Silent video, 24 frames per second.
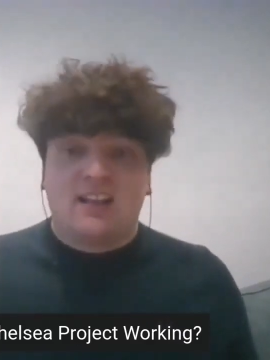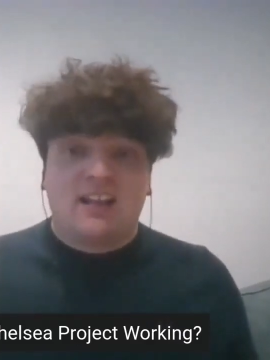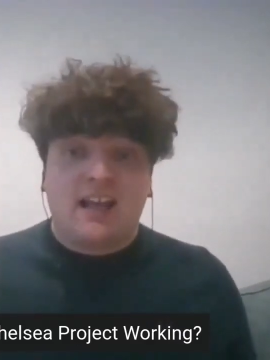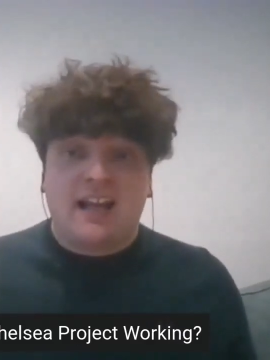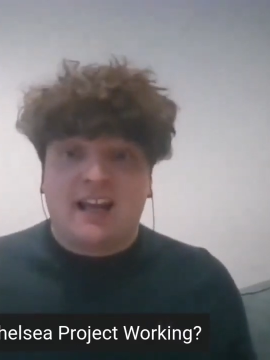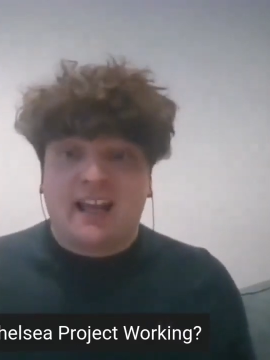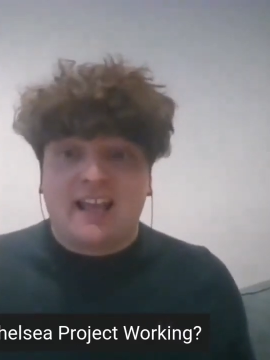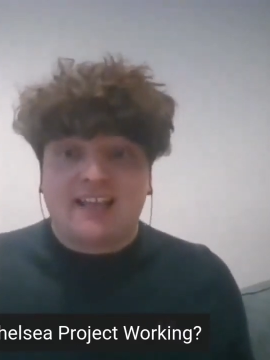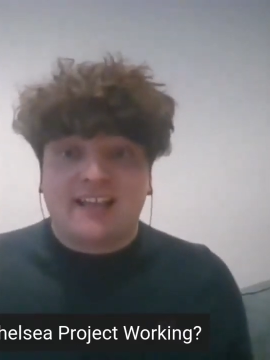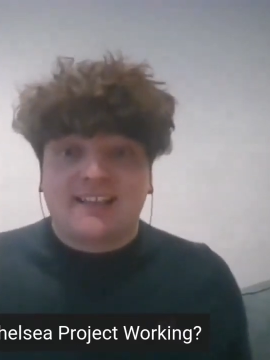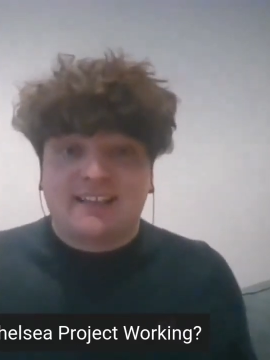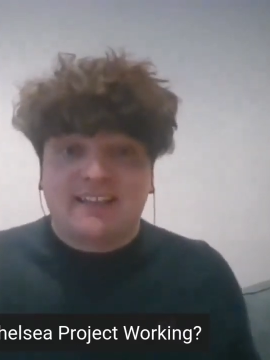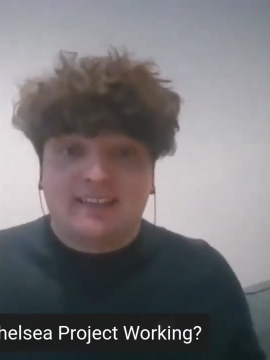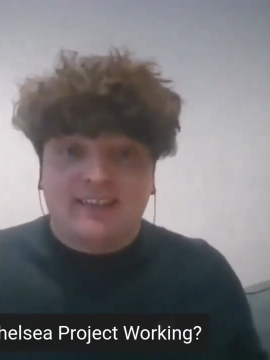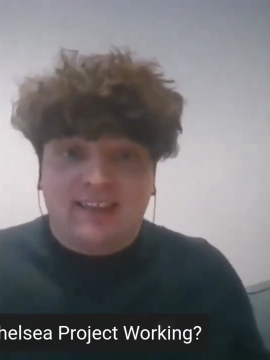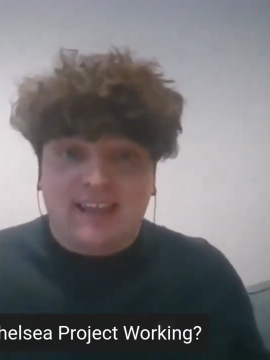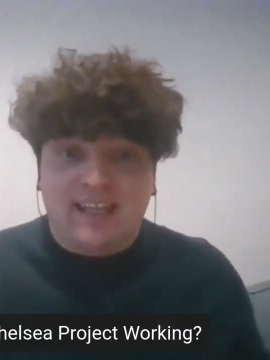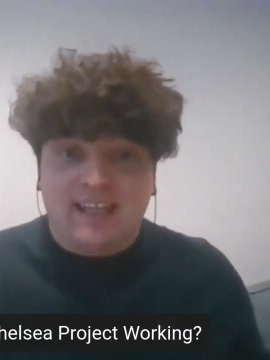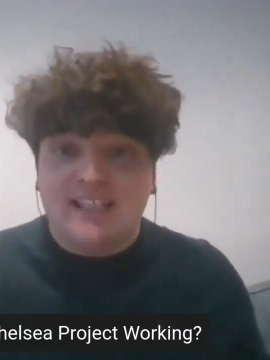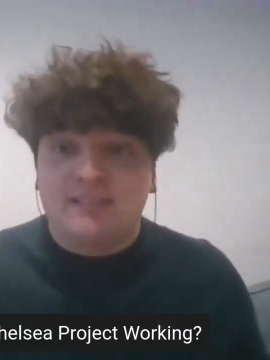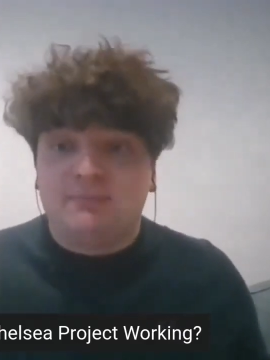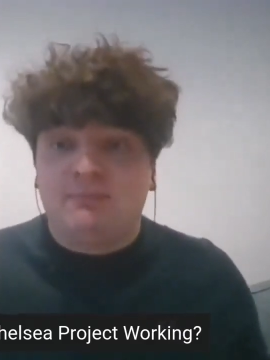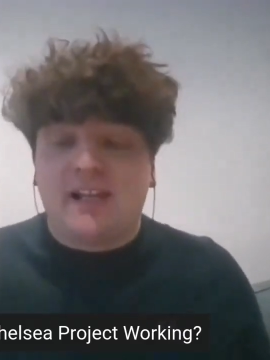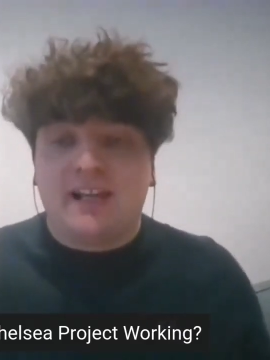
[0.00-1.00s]
I guess,
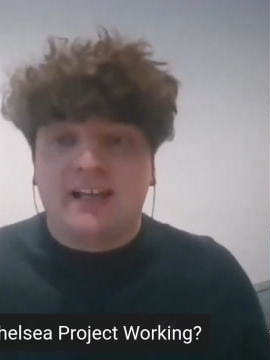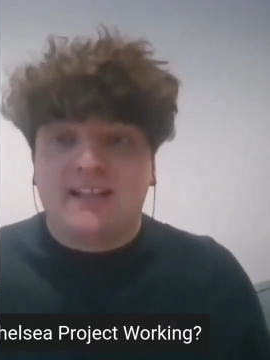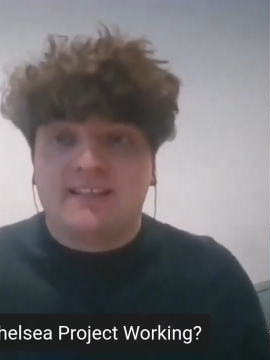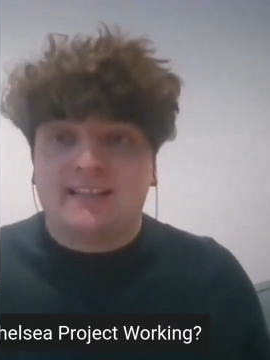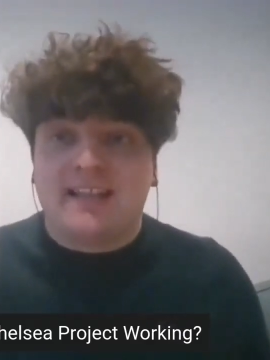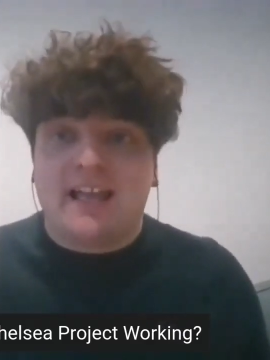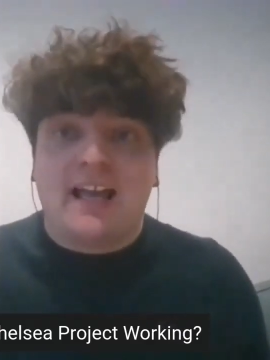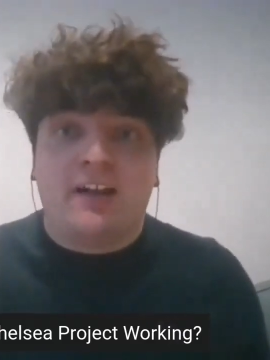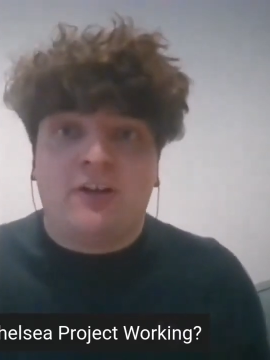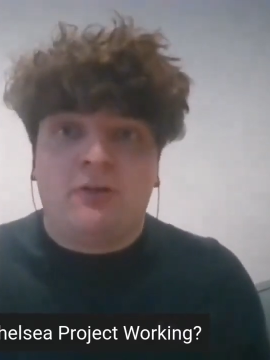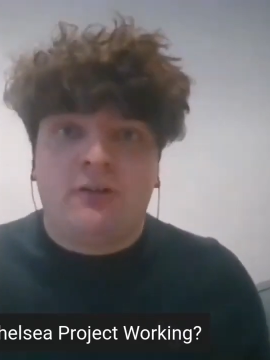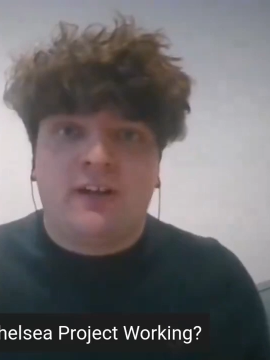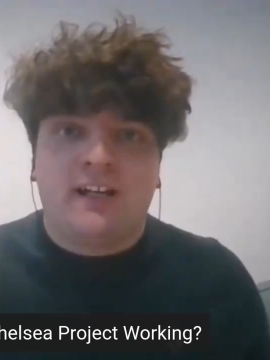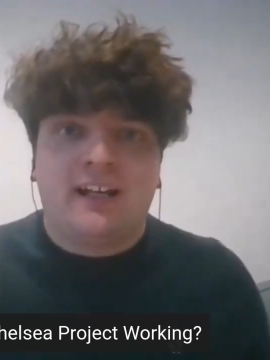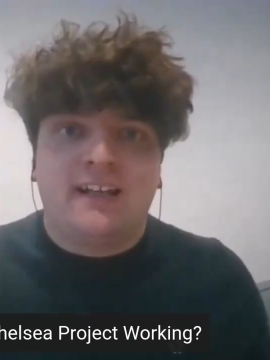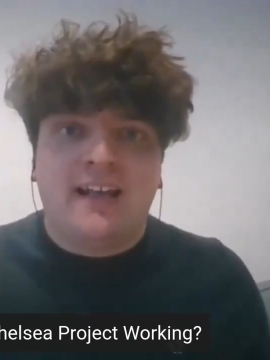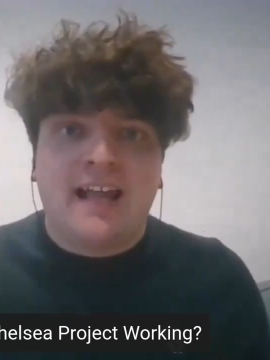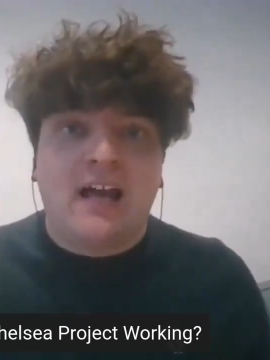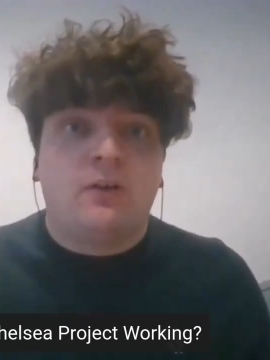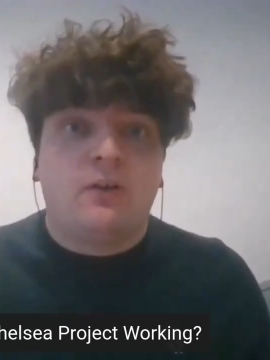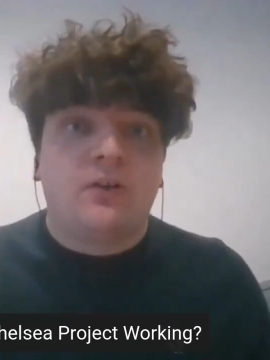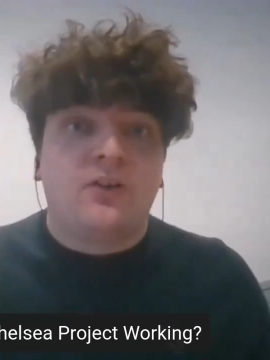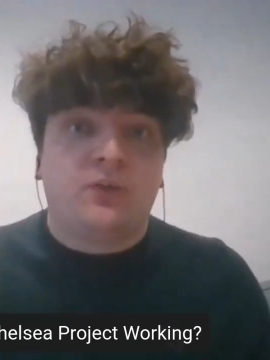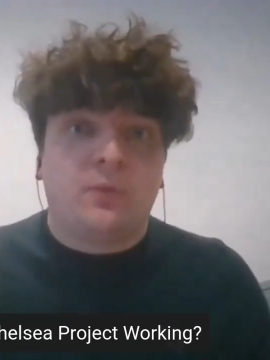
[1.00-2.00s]
these players that are in it
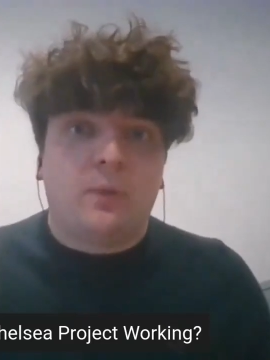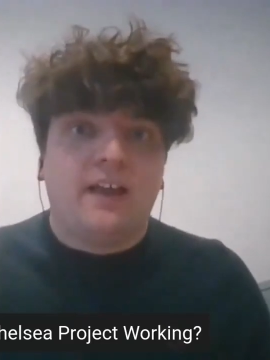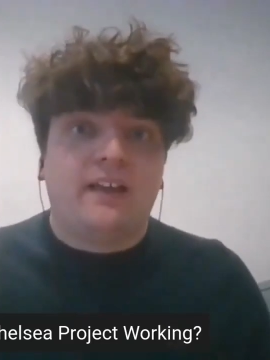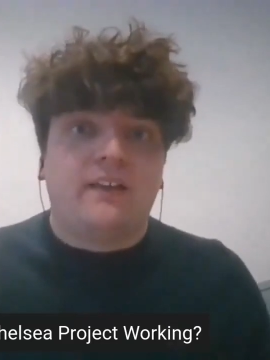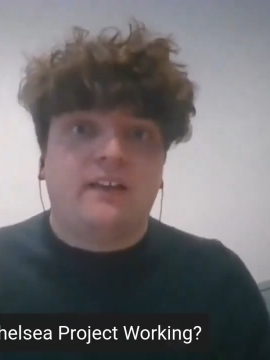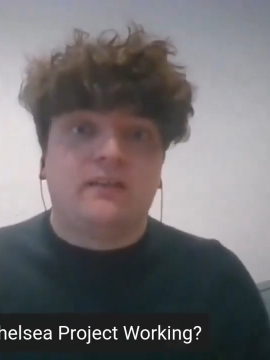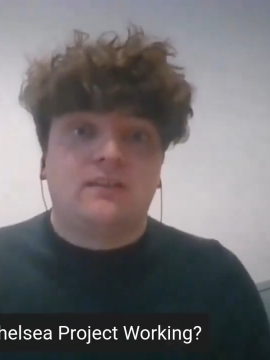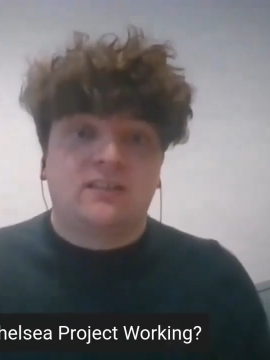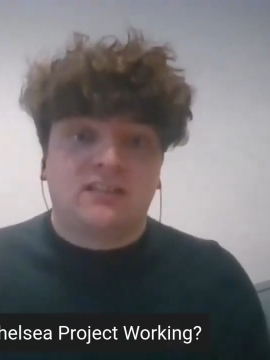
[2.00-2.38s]
now as well